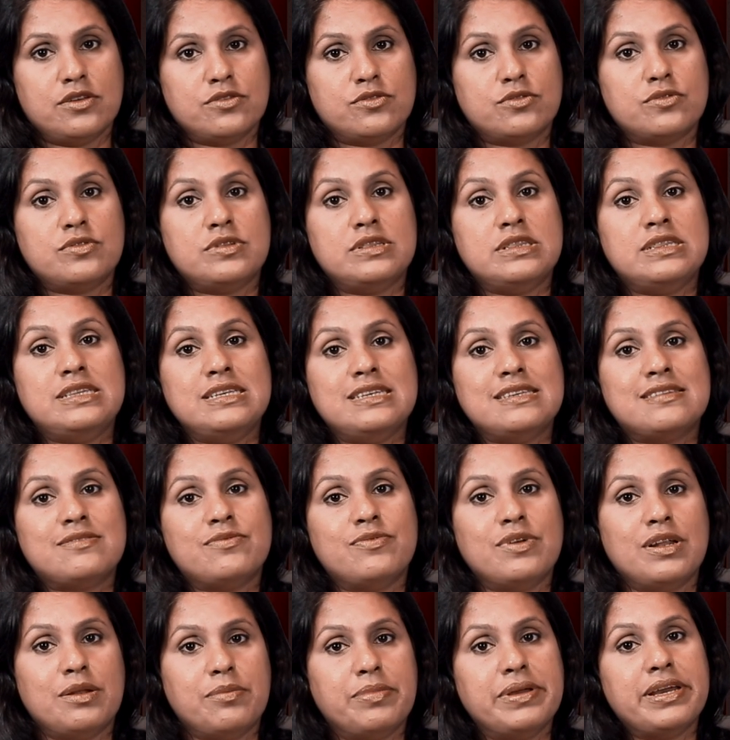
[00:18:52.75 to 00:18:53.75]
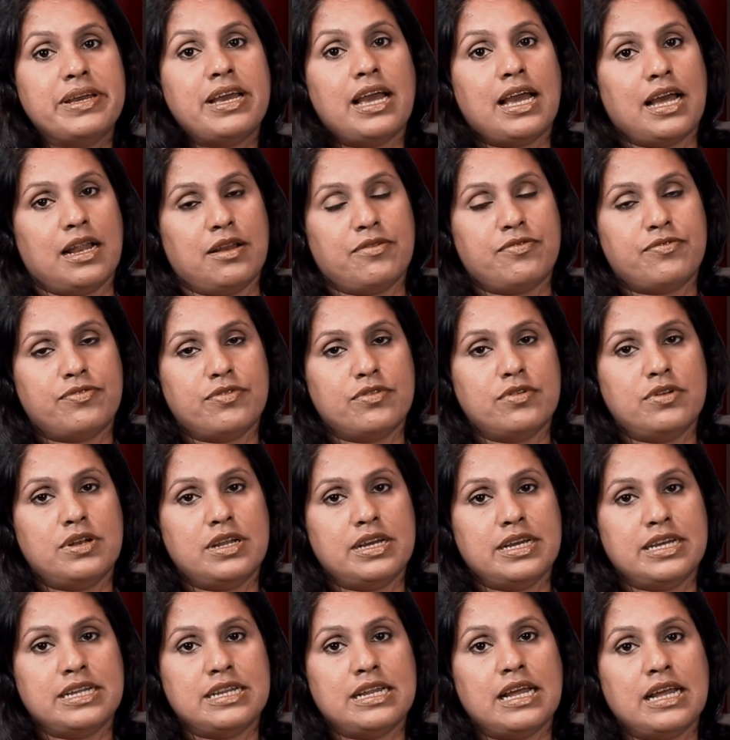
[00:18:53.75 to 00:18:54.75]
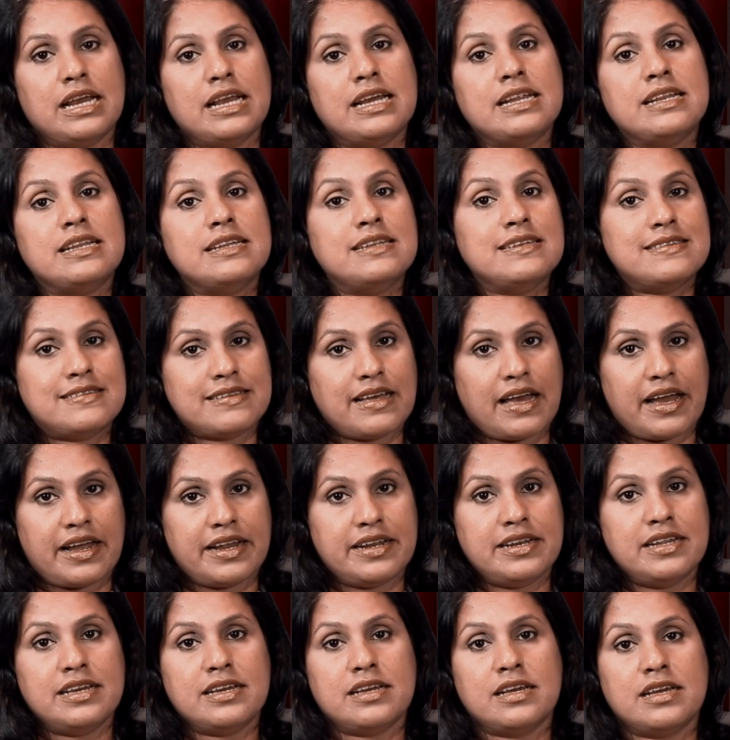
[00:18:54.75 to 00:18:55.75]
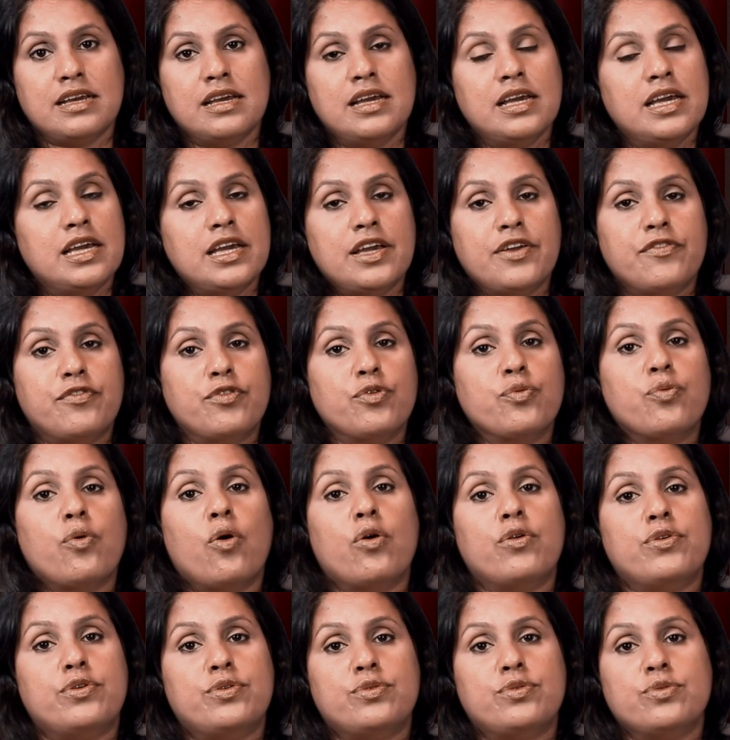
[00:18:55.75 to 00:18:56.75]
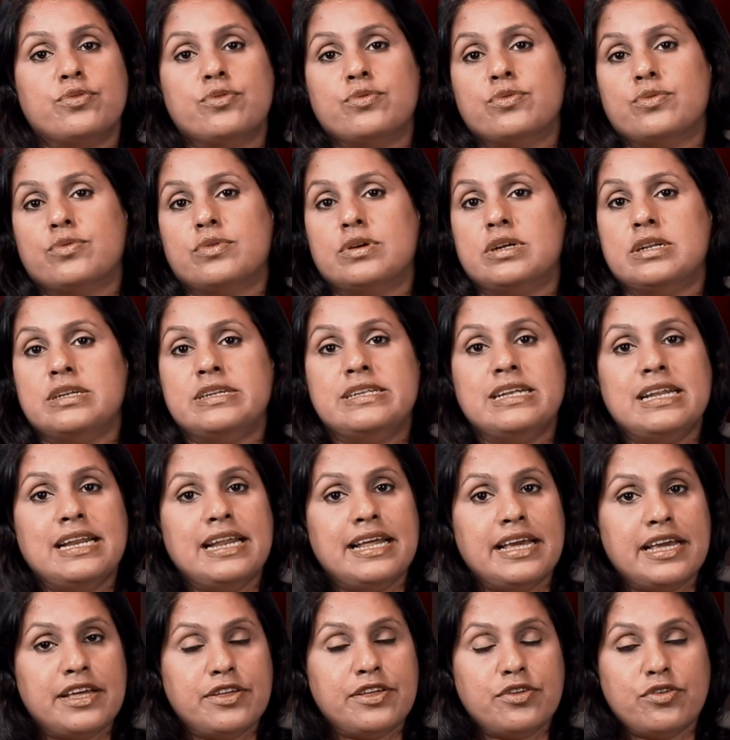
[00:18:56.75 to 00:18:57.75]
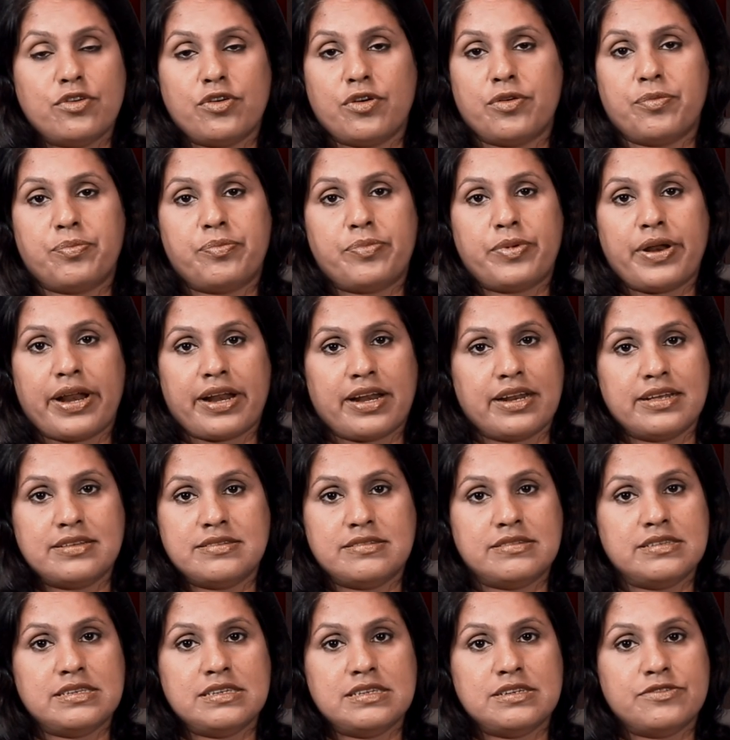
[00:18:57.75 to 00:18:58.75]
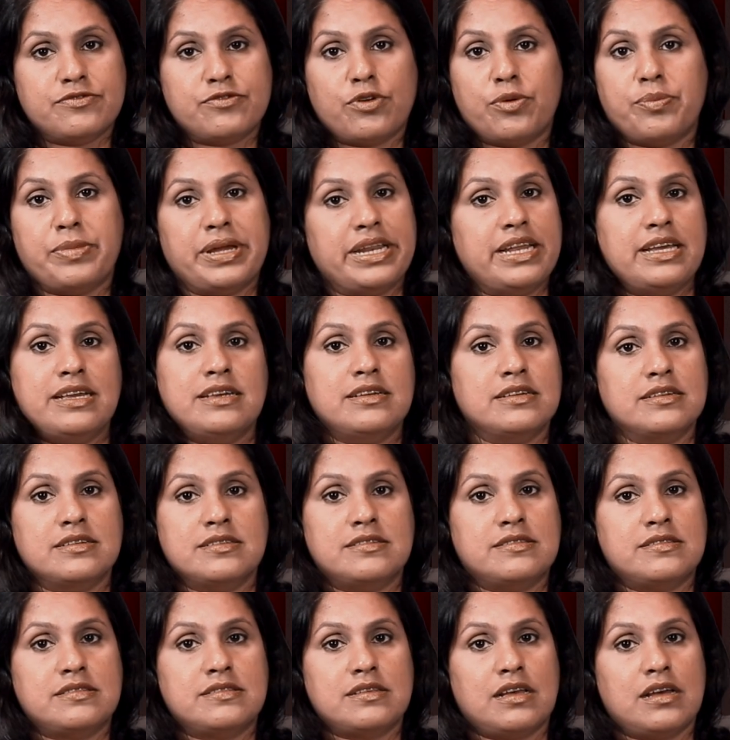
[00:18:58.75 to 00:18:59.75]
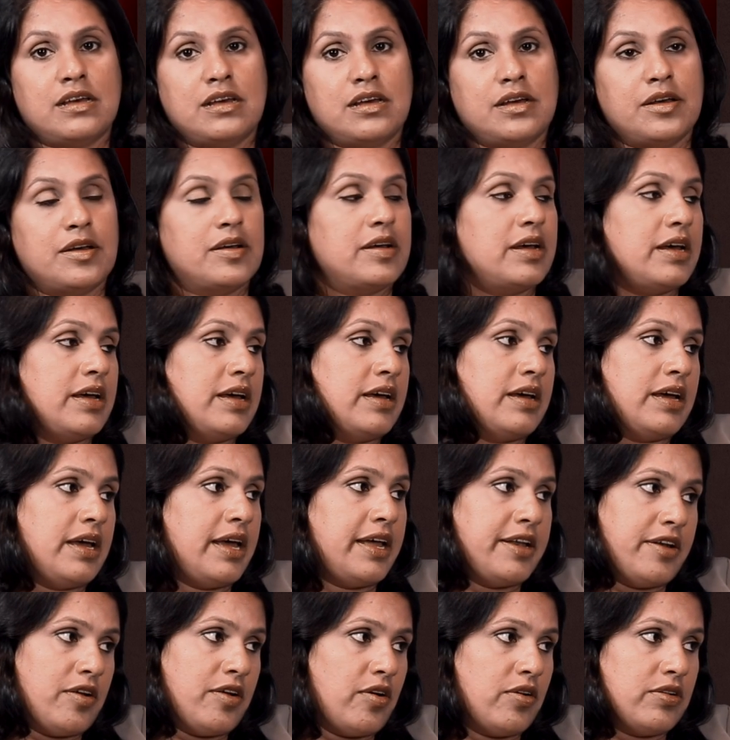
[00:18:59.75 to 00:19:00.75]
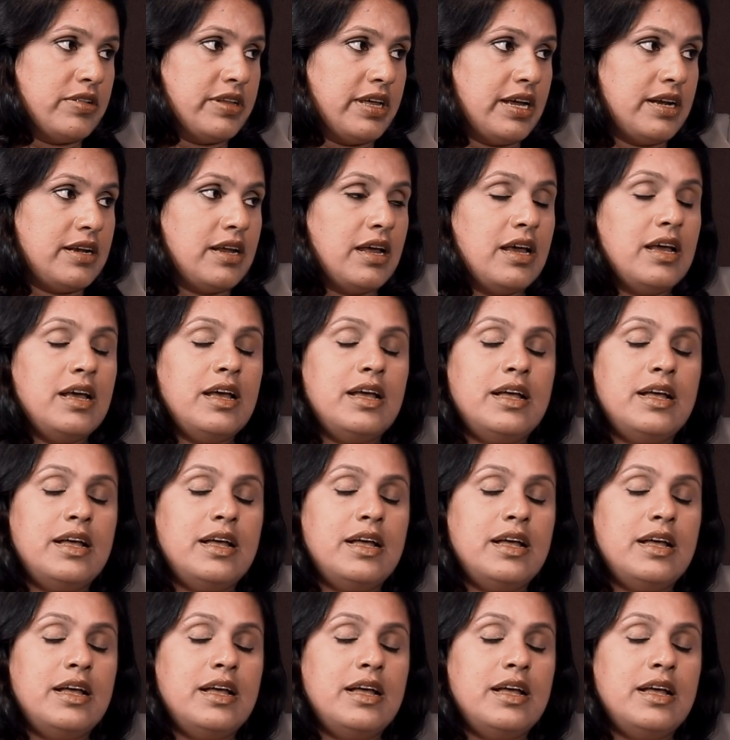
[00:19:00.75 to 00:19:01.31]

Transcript: So these will be helpful in deciding if you want to delay your pregnancy for many years and all that.